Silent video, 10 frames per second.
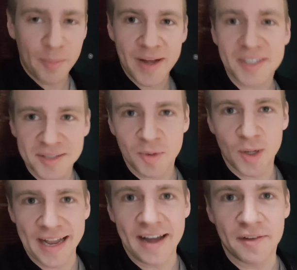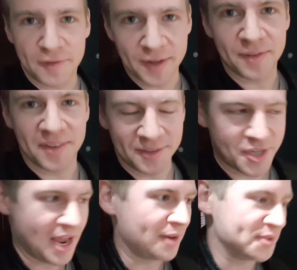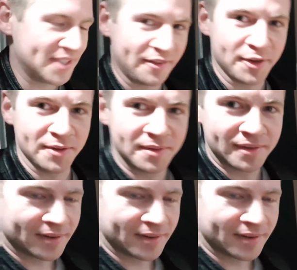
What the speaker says: a much smaller outfit than Channel 7.